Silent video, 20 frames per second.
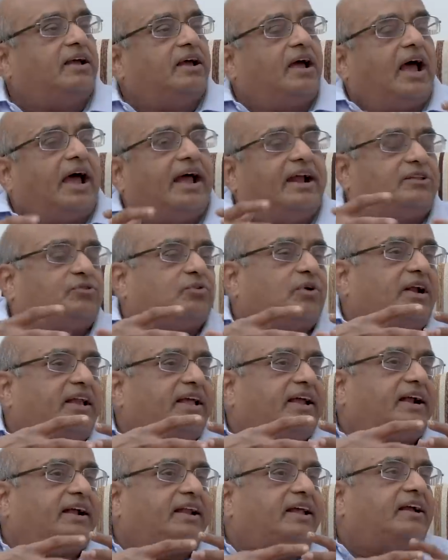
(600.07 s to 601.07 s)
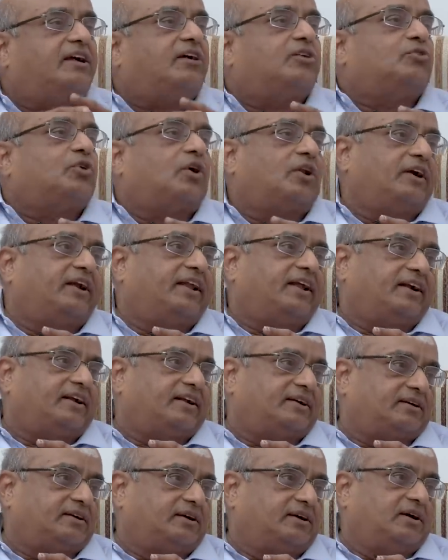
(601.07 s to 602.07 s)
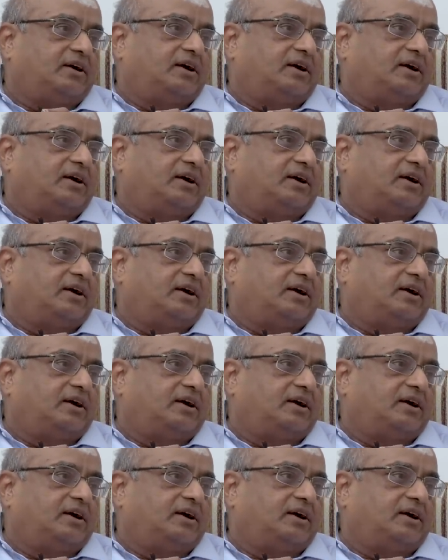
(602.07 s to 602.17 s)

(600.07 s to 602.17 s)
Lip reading: Okay. It's only getting consolidated.